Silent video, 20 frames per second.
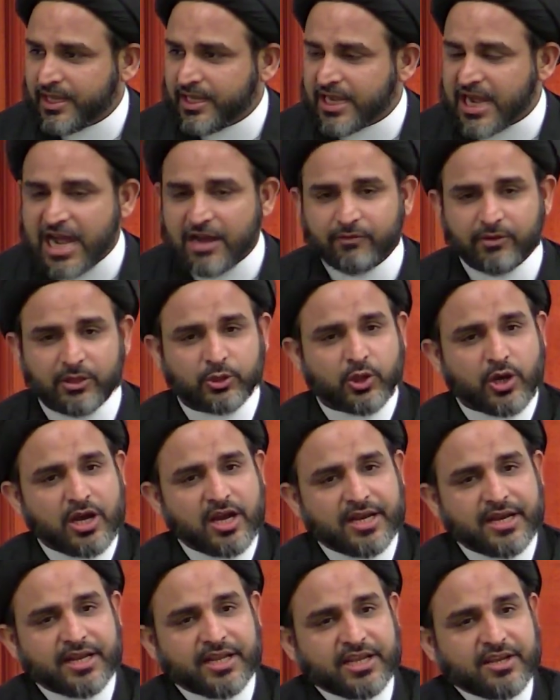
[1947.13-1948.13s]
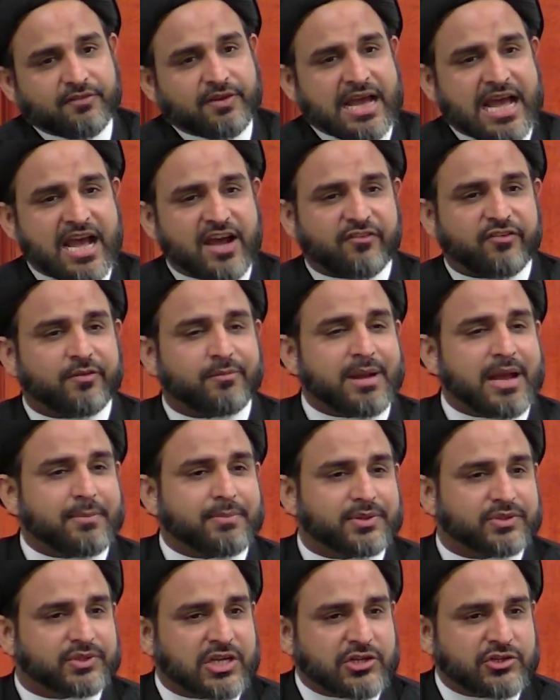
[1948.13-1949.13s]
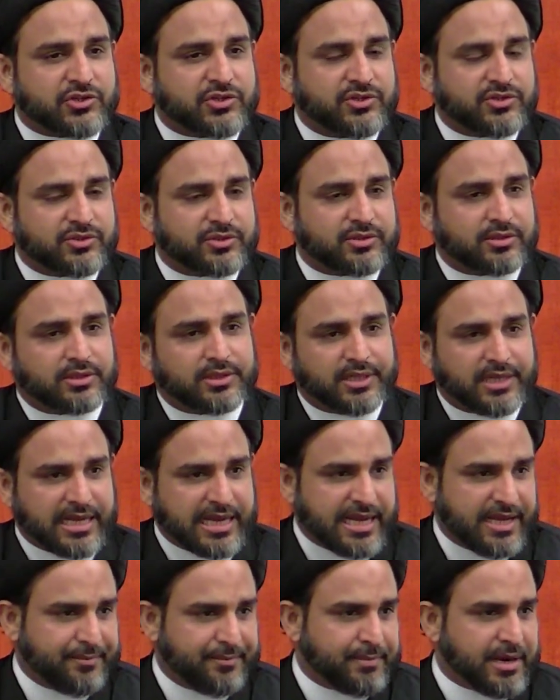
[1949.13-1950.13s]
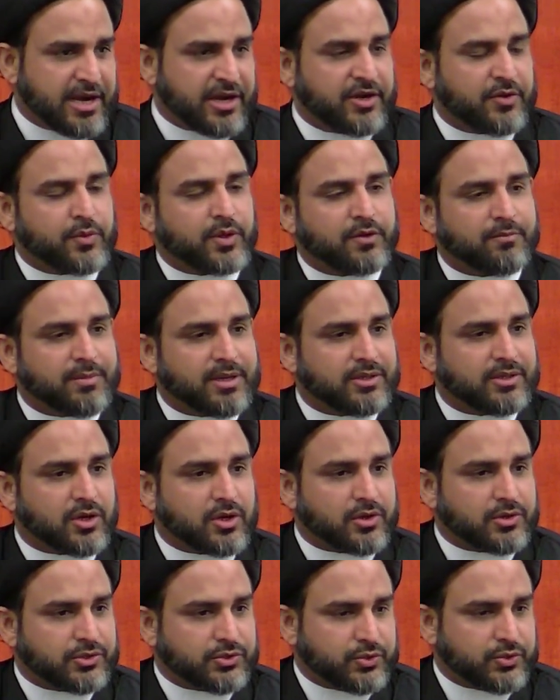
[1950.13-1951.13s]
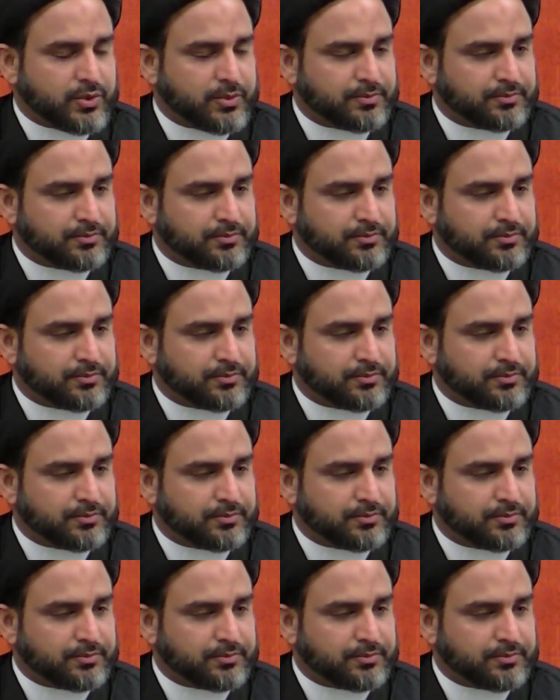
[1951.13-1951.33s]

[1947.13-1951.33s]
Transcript: I will go ahead and give half of my possessions and marry one of my daughters to him.